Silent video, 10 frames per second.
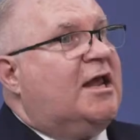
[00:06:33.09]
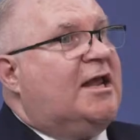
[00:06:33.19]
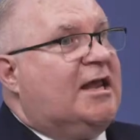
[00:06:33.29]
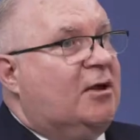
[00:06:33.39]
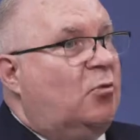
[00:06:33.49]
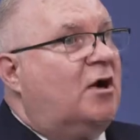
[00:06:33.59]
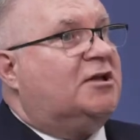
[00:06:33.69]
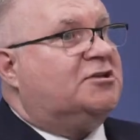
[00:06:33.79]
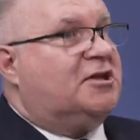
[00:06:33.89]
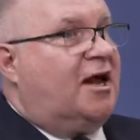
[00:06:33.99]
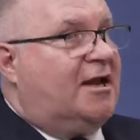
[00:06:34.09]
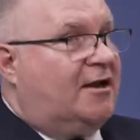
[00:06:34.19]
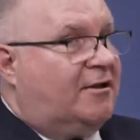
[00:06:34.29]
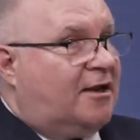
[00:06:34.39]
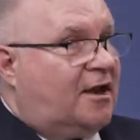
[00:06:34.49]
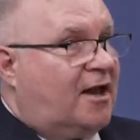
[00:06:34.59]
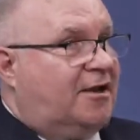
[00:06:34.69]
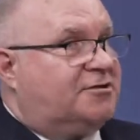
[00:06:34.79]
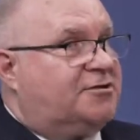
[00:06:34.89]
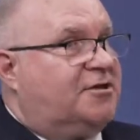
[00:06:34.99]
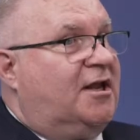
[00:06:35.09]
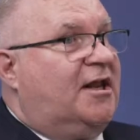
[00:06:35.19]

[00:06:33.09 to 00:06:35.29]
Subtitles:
He wants an end of the alliance.